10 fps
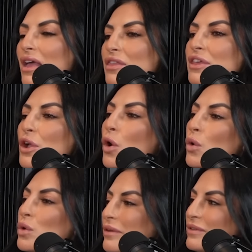
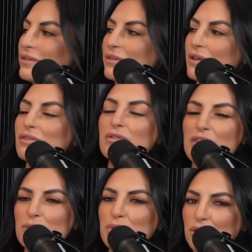if you ever
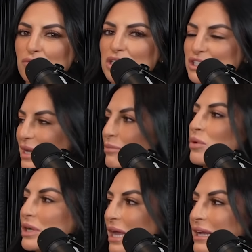read the book Rich Dad
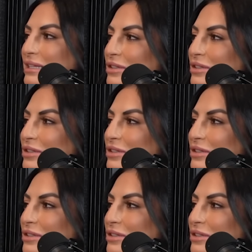Poor Dad, it